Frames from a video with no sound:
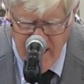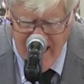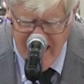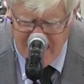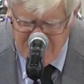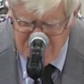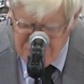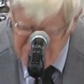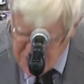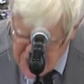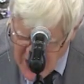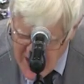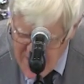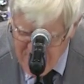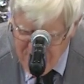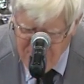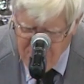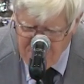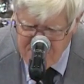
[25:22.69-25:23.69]
and
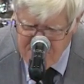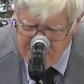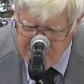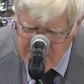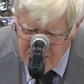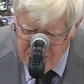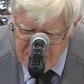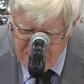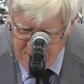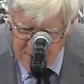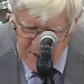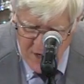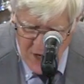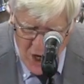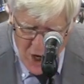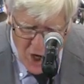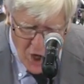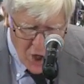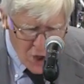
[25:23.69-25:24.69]
shameful to listen
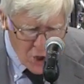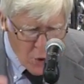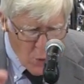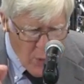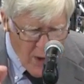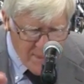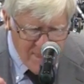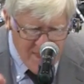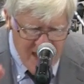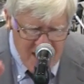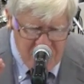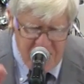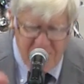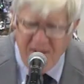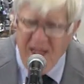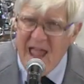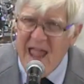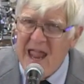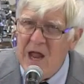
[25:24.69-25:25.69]
to what they
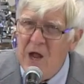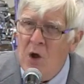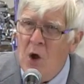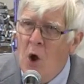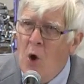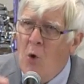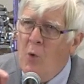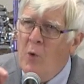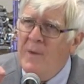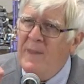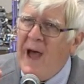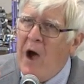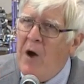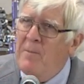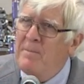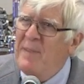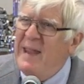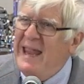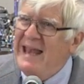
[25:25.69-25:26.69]
say
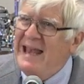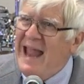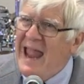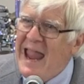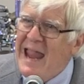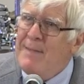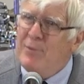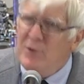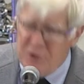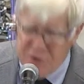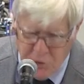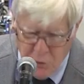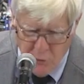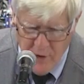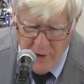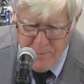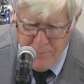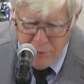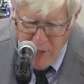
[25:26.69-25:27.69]
without being able to
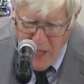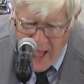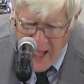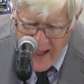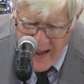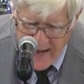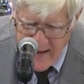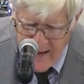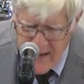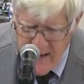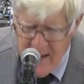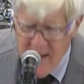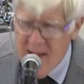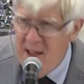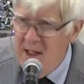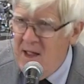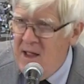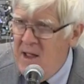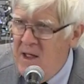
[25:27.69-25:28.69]
reply
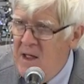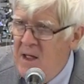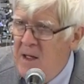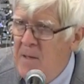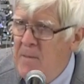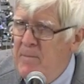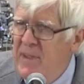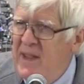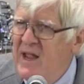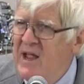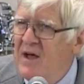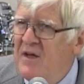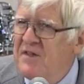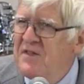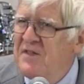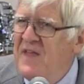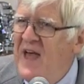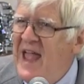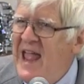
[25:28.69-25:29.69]

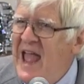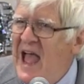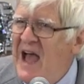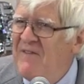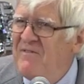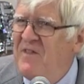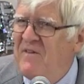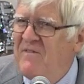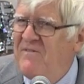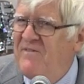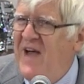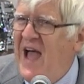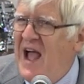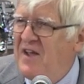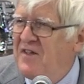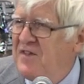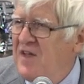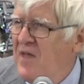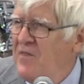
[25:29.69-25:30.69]
because they have the
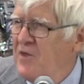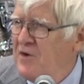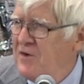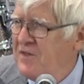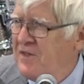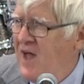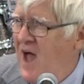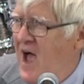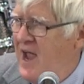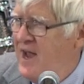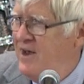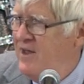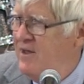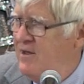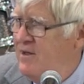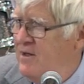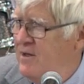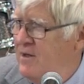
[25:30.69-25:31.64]
facts on their side.